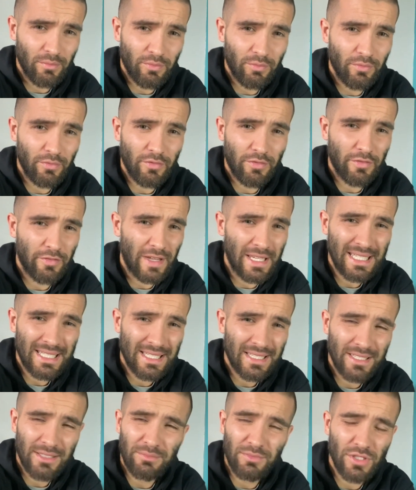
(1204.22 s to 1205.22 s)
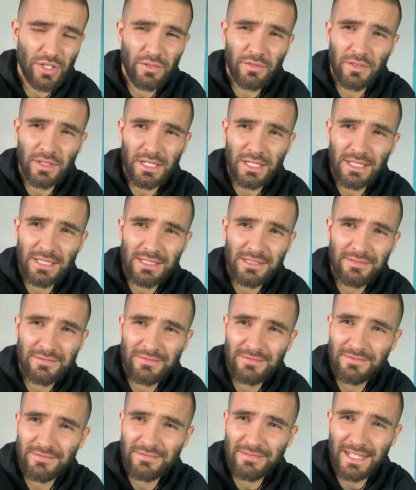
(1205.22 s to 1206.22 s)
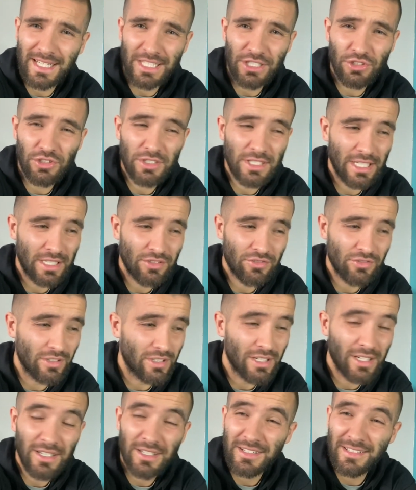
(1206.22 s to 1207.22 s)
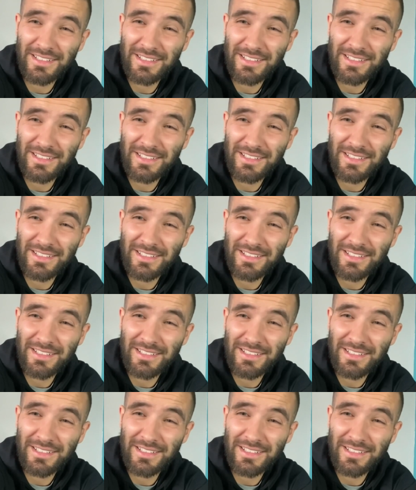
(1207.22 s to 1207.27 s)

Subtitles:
Face some tough things and you just get stronger.